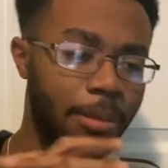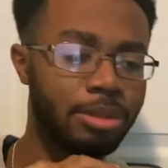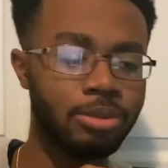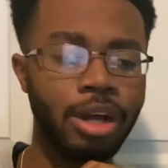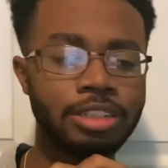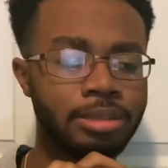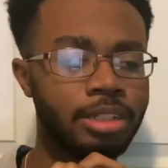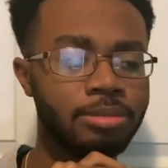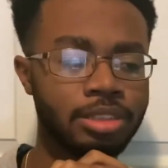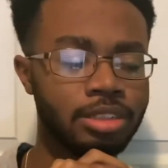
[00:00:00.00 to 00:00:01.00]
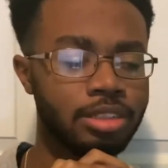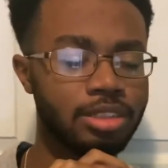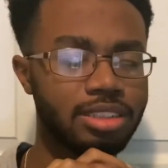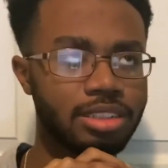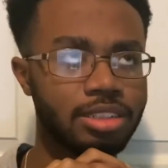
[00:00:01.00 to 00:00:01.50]
rushing him since
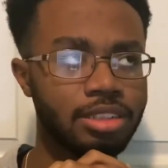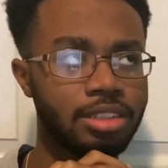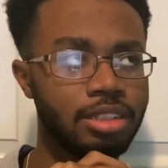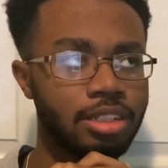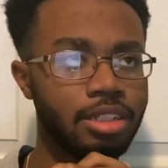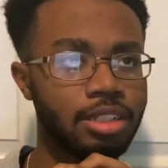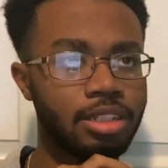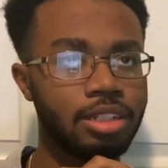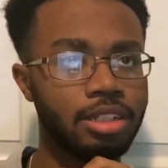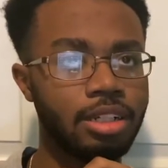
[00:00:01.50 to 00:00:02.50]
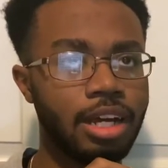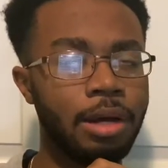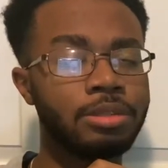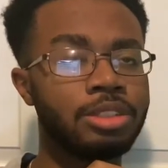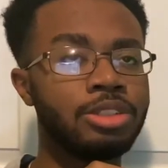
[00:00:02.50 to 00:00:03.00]
I
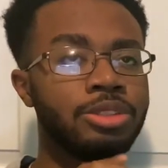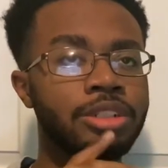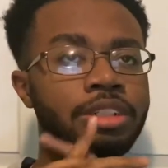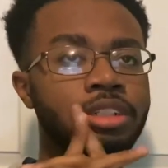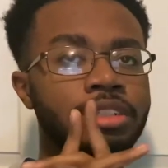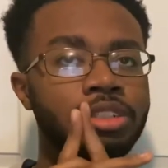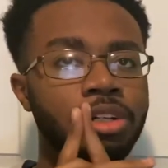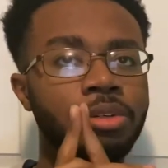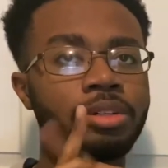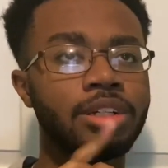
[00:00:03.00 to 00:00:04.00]
was a junior. So,